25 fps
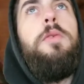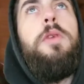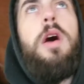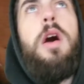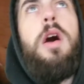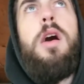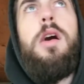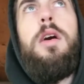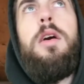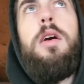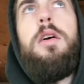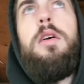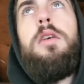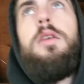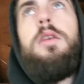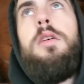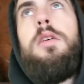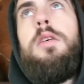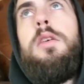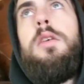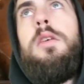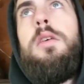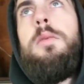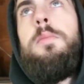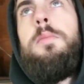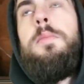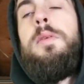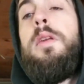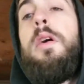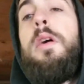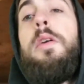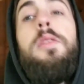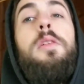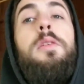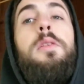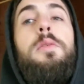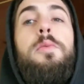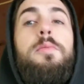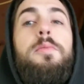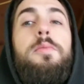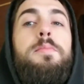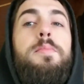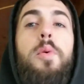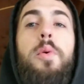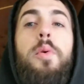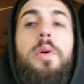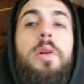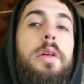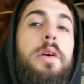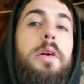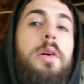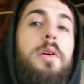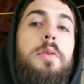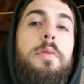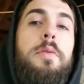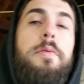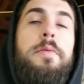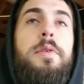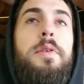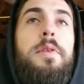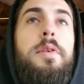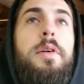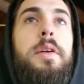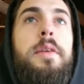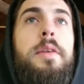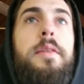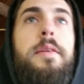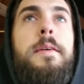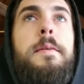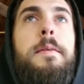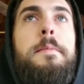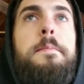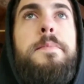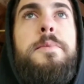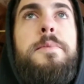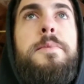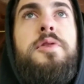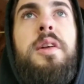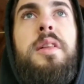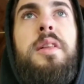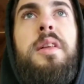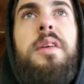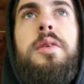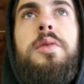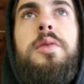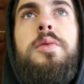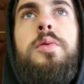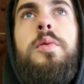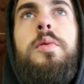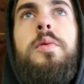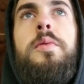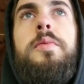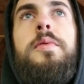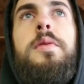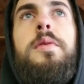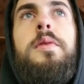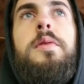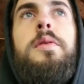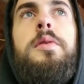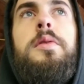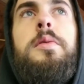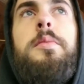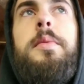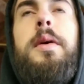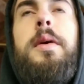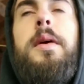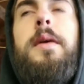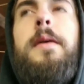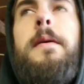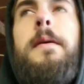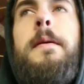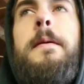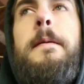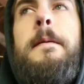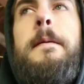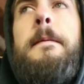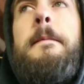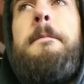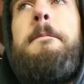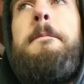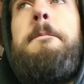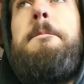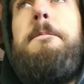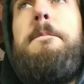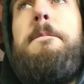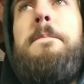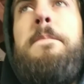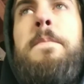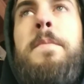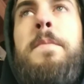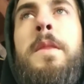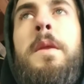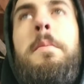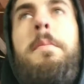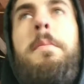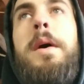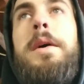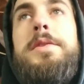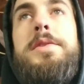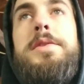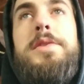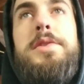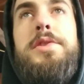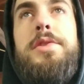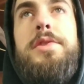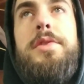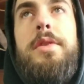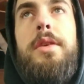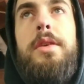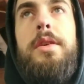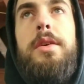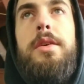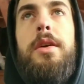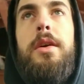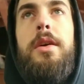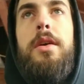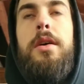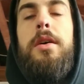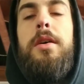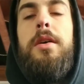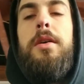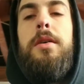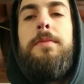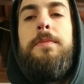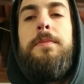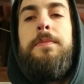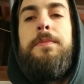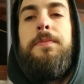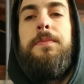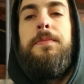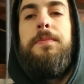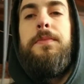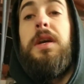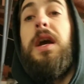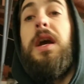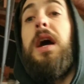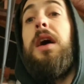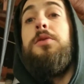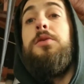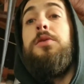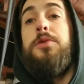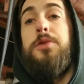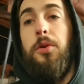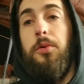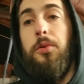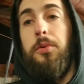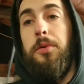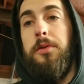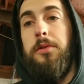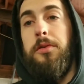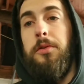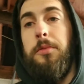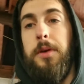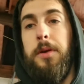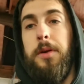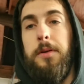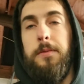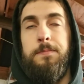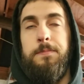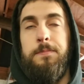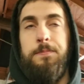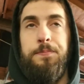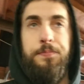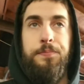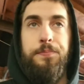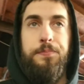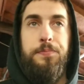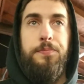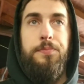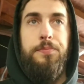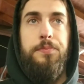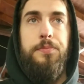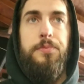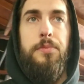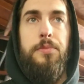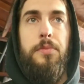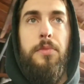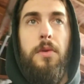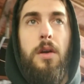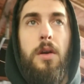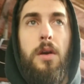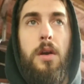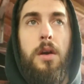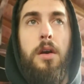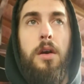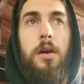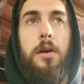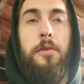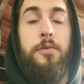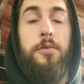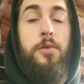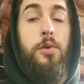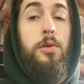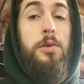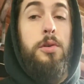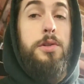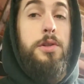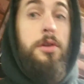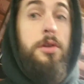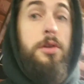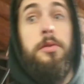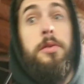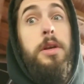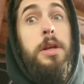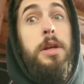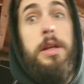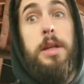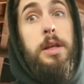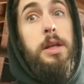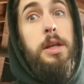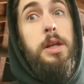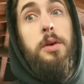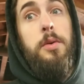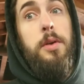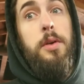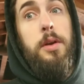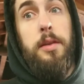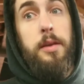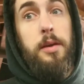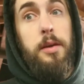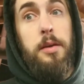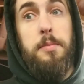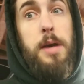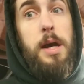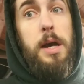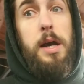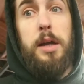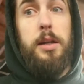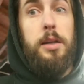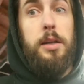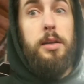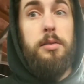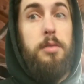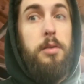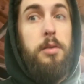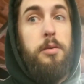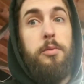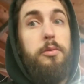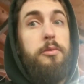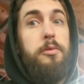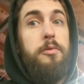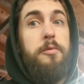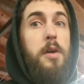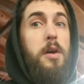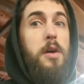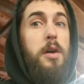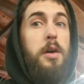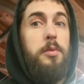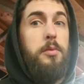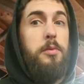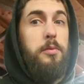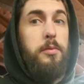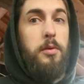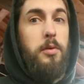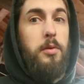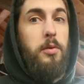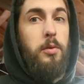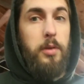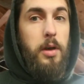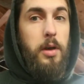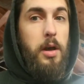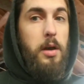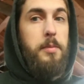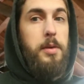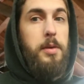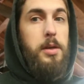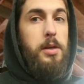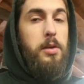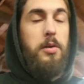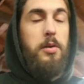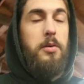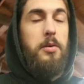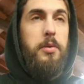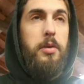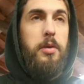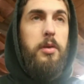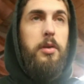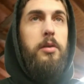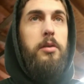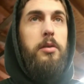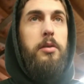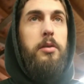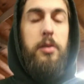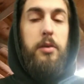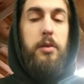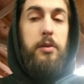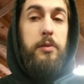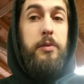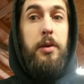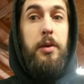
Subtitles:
was boiling over or anything. So I let it cool for a little bit. Messaged the guy who sold it to me. Of course, he didn't know anything about it. It was fine the whole time he owned it. Typical BS.